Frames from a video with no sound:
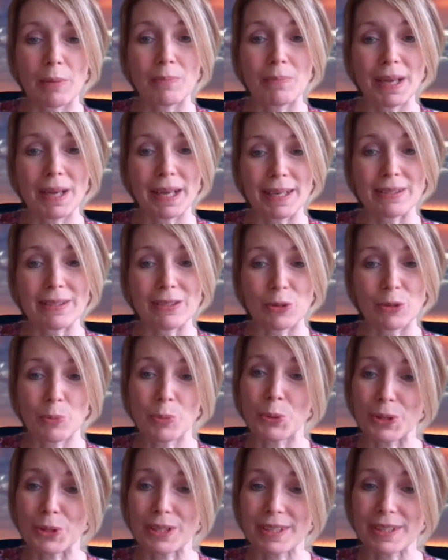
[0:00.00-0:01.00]
I'm pleased to
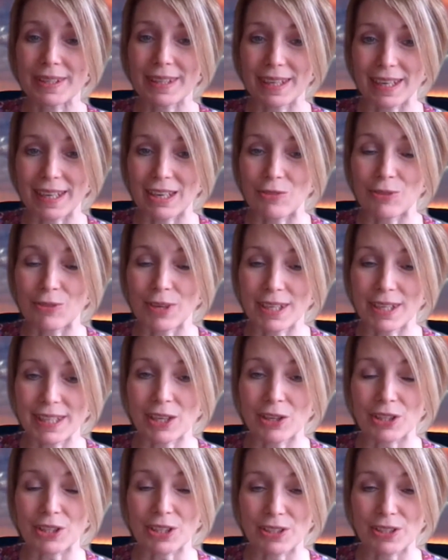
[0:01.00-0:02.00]
report that in
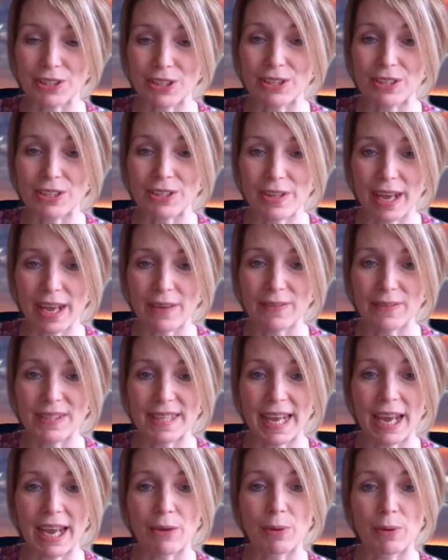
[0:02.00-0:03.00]
raising our concerns to the
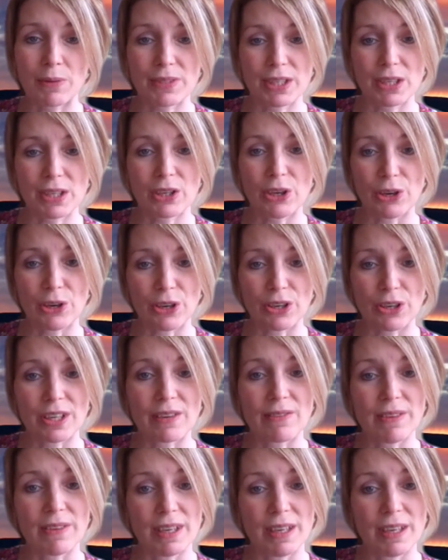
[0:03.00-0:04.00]
FCA, we've
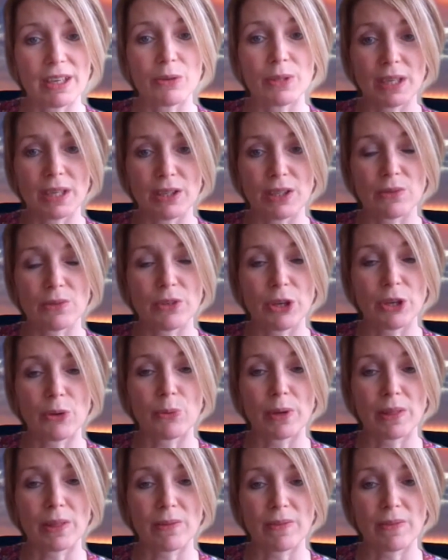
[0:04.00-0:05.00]
secured a videoed
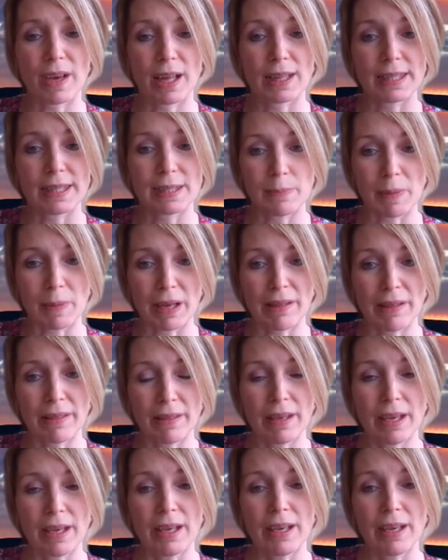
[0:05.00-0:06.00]
interview with Val
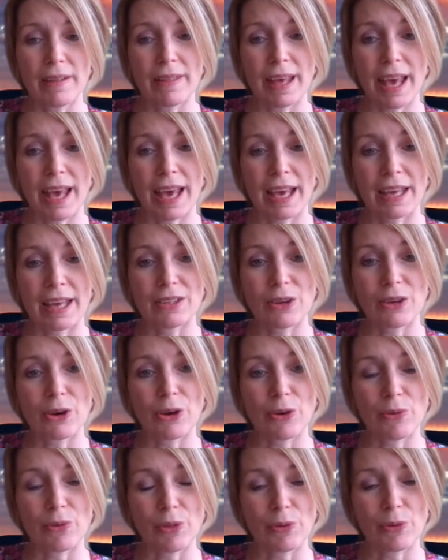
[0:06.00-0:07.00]
Smith, the head
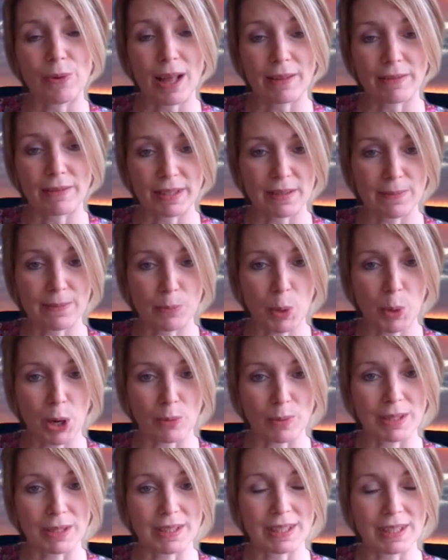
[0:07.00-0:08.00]
of the relevant
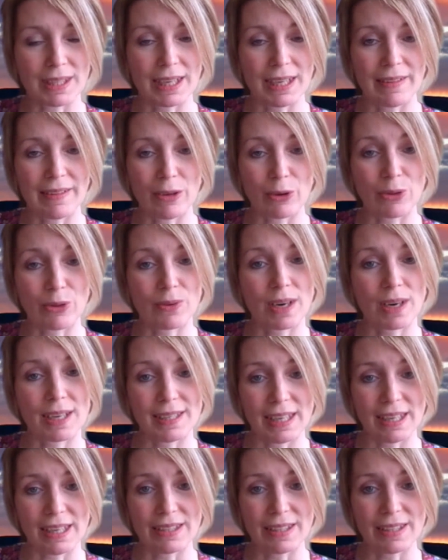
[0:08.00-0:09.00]
department in the
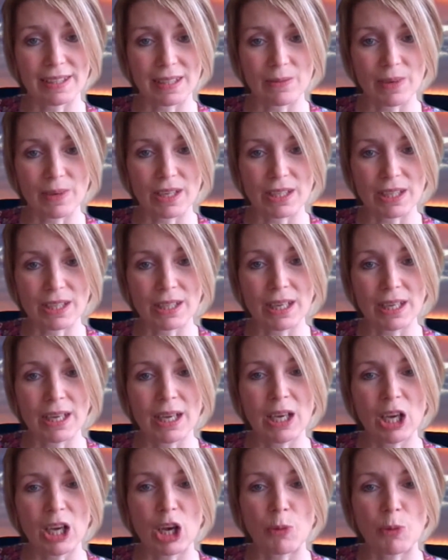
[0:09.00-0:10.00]
authorisations division,
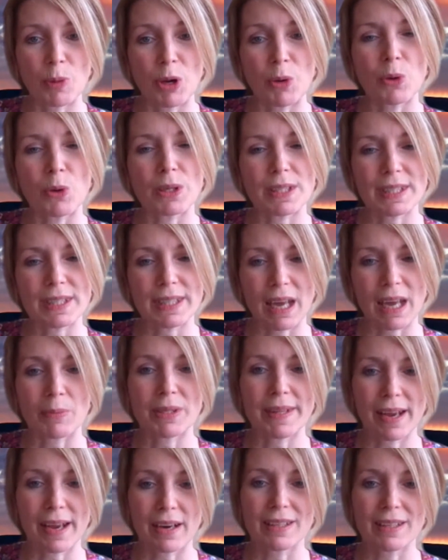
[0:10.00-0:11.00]
about what
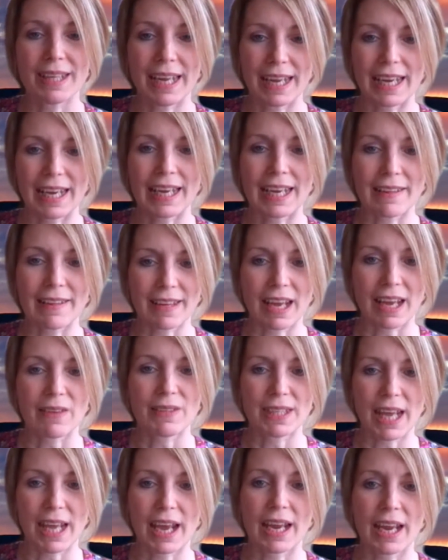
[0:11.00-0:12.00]
steps they're taking at the
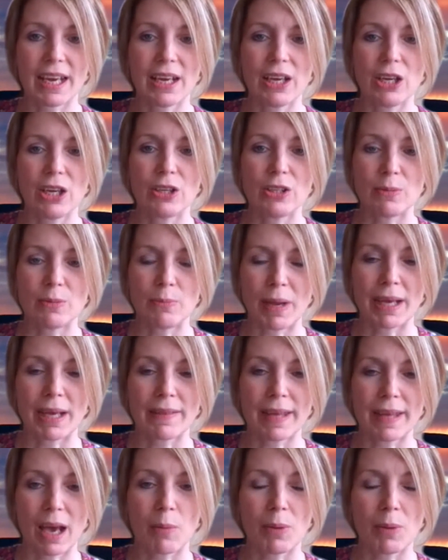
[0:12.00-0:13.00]
FCA to
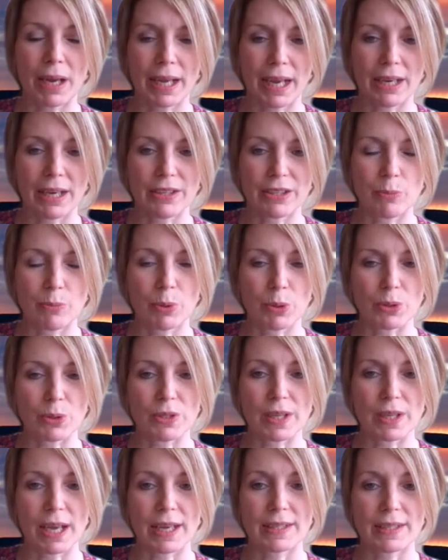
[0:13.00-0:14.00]
make the application
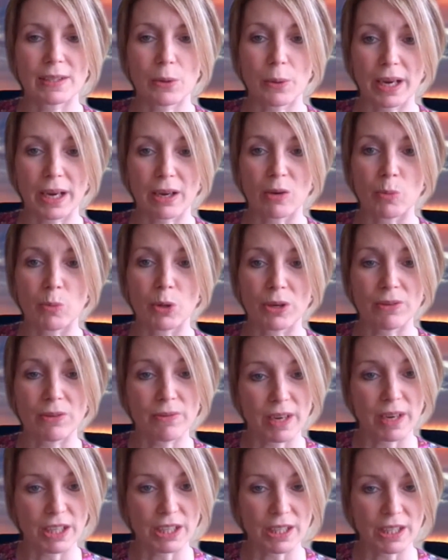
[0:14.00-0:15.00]
process quicker, more
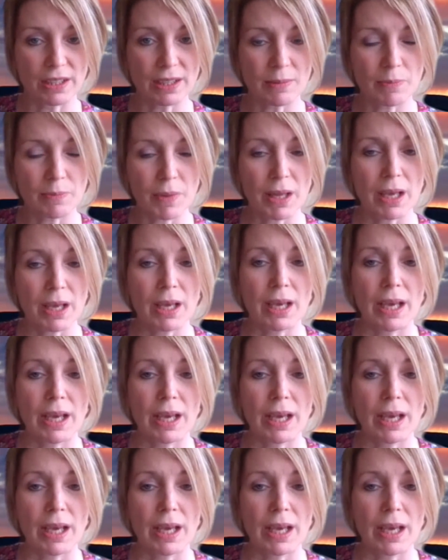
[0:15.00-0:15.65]
efficient.